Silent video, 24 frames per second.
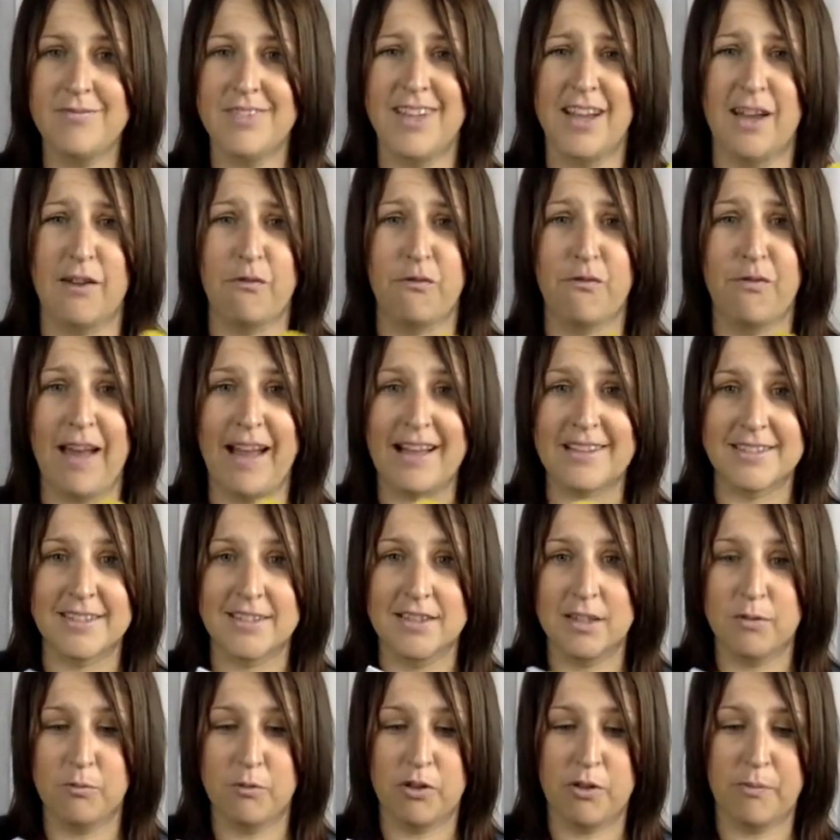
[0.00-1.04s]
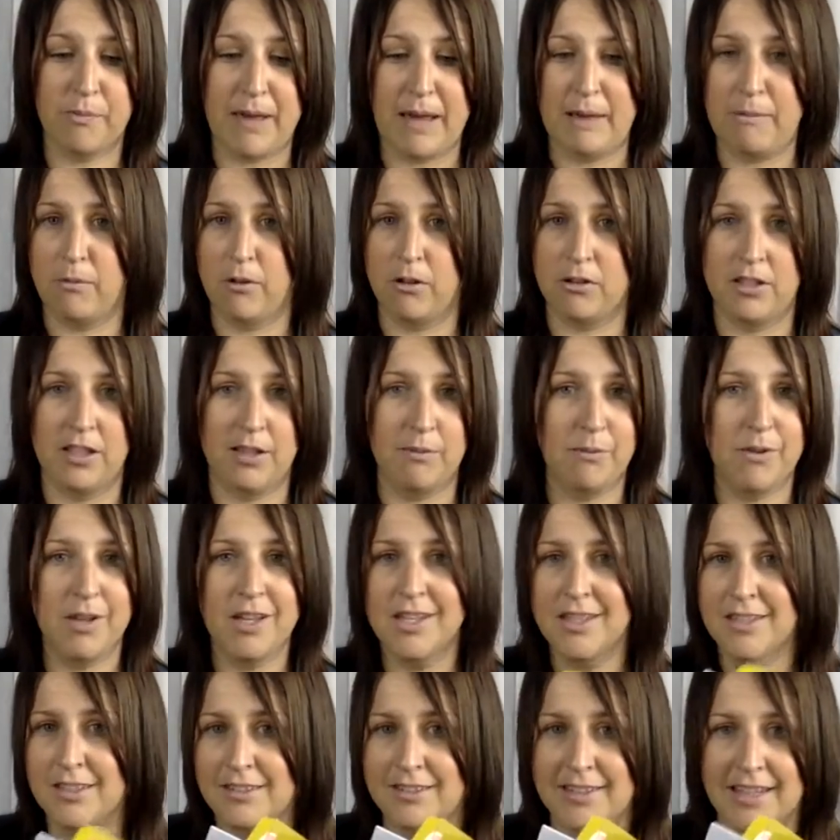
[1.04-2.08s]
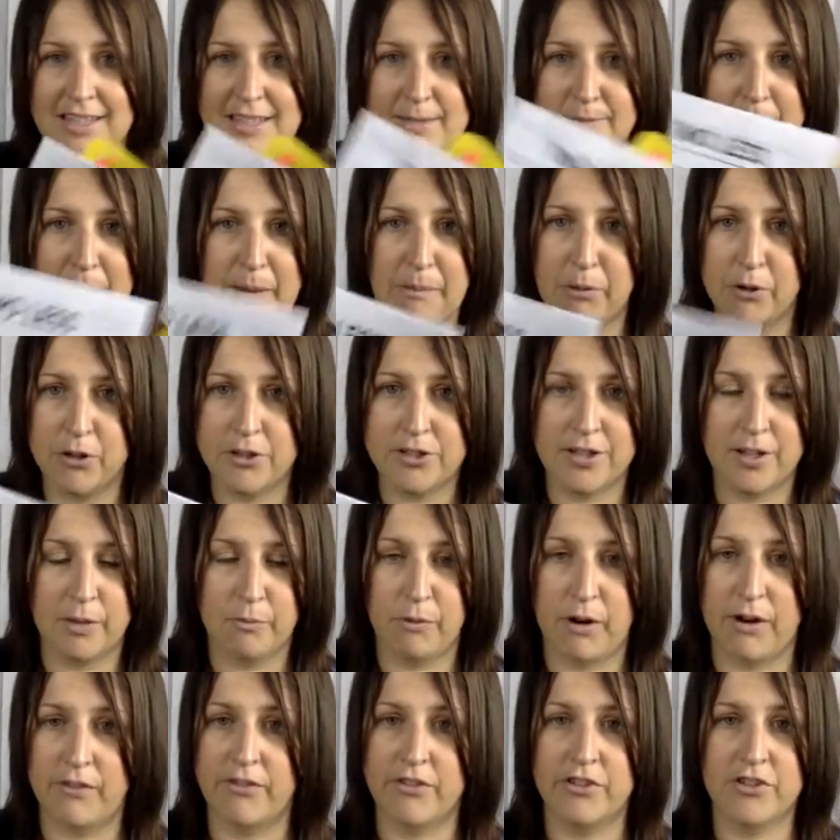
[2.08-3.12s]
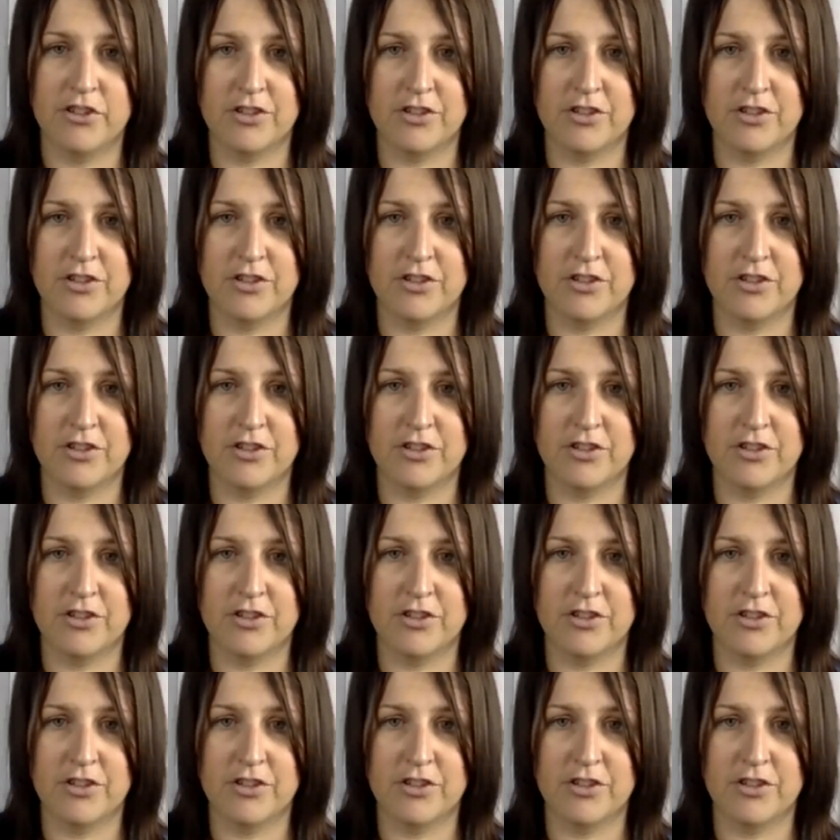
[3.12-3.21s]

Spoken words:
I've fastened them with a paper clip. That's my personal preference,